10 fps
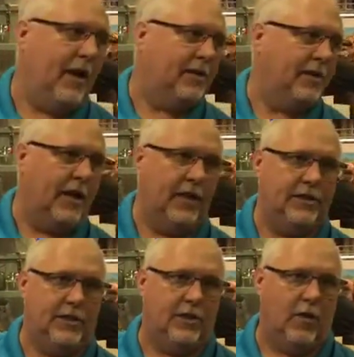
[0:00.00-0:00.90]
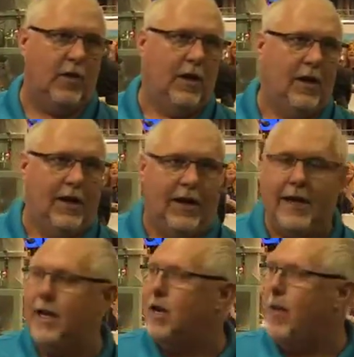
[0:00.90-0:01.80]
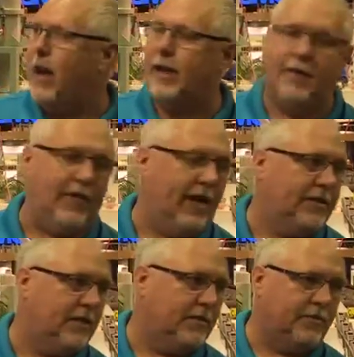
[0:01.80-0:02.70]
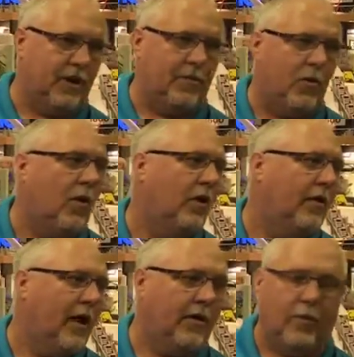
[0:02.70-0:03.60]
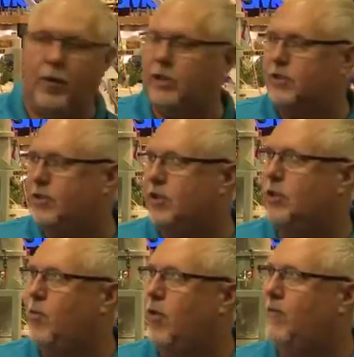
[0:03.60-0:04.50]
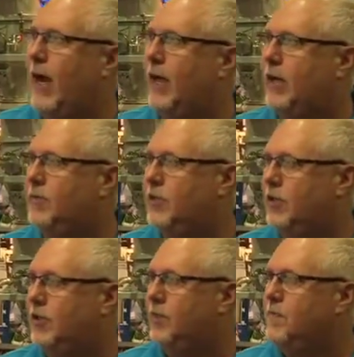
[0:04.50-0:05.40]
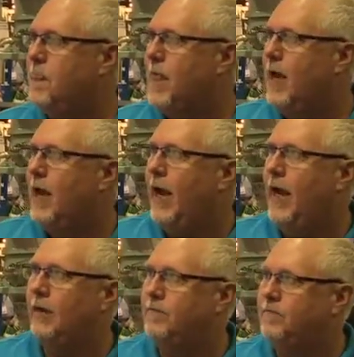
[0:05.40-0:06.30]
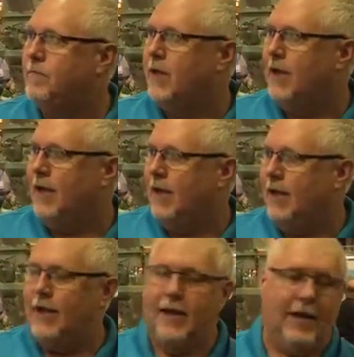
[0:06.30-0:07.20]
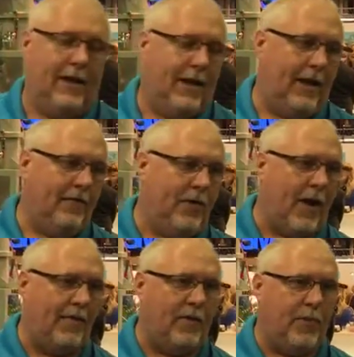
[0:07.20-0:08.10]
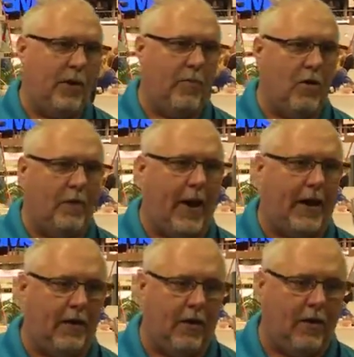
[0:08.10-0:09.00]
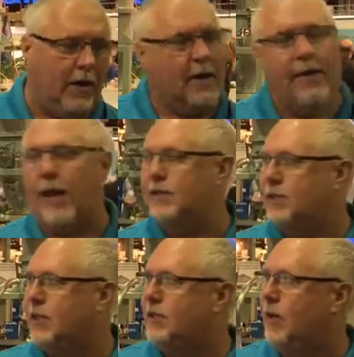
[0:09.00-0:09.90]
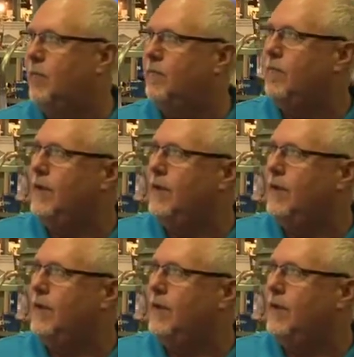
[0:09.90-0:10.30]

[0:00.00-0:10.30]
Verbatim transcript: destination. So any pneumatic conveying system is going to be one or the other, a pressure system or a vacuum system. And if you have to put a bulk bag unloader into that system,